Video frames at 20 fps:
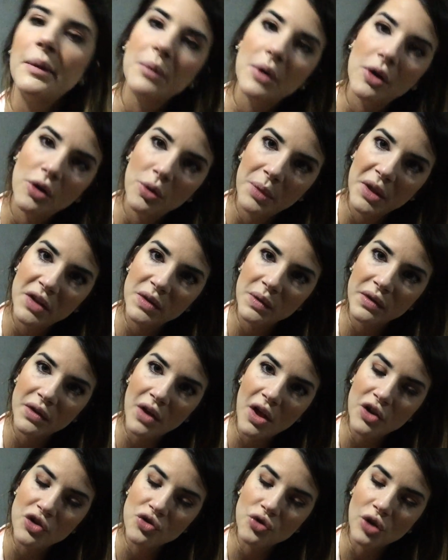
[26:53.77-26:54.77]
Hope this was
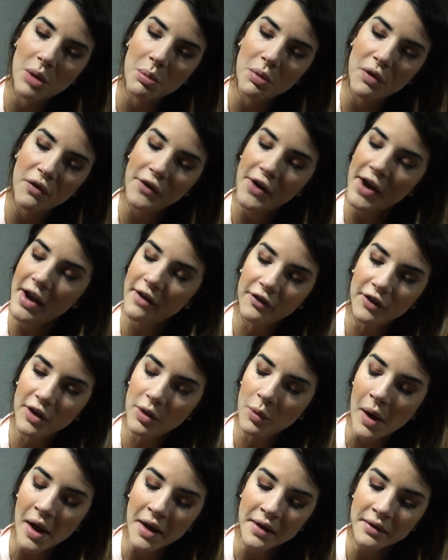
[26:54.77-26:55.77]
all enjoyable for
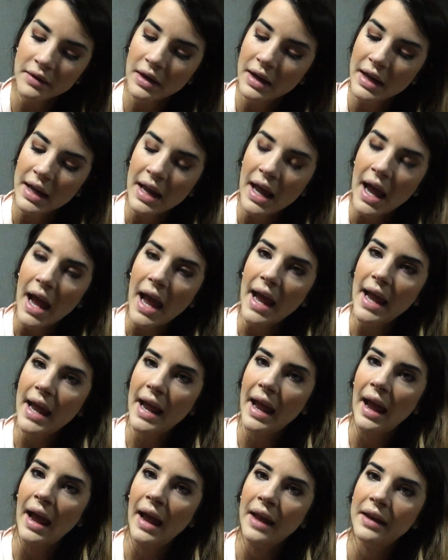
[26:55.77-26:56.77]
everyone.
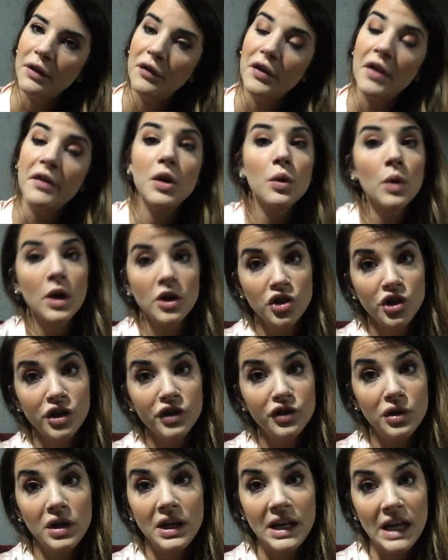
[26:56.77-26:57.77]
And if you have any
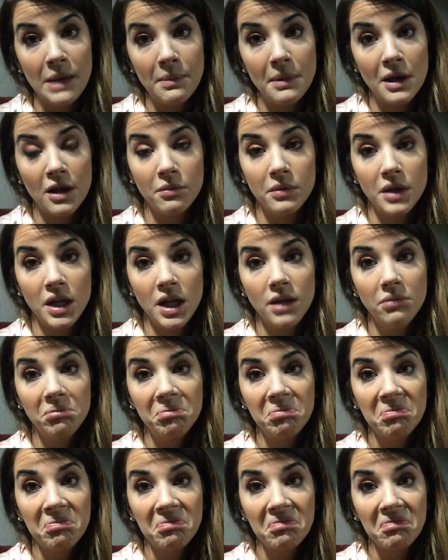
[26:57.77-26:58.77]
questions, you can email me
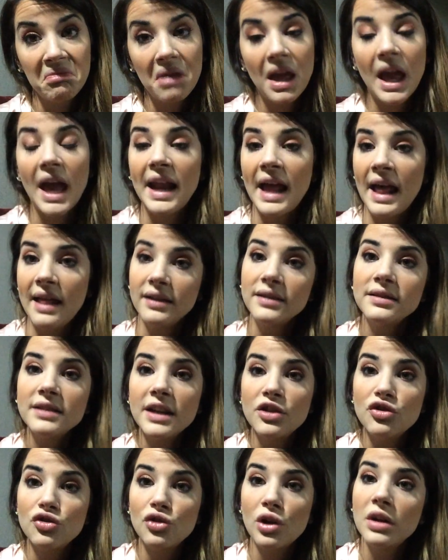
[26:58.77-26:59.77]
at
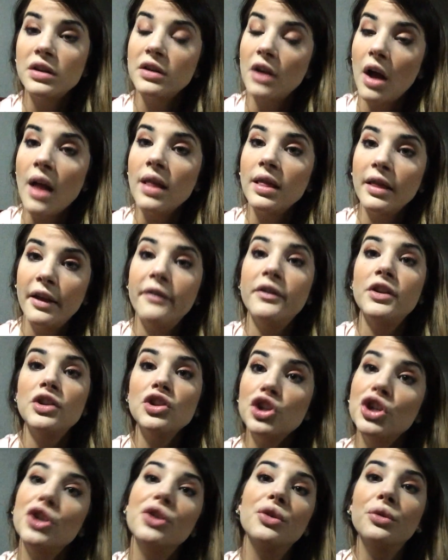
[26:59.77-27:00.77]

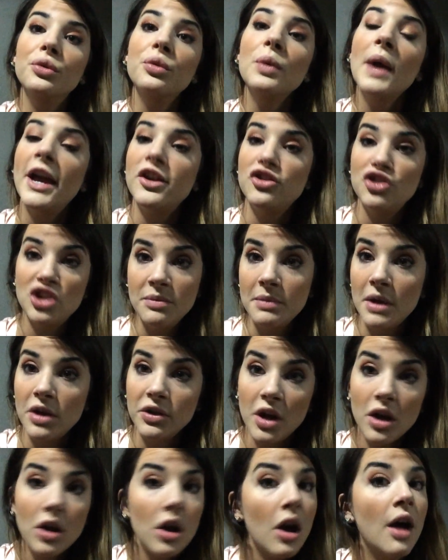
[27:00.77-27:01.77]

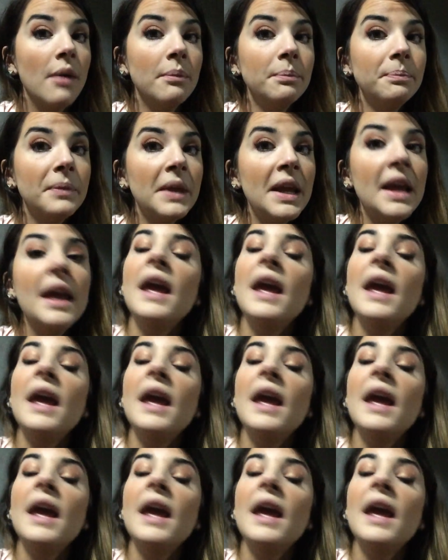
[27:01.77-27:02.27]
alexandra.lovin2@gmail.com.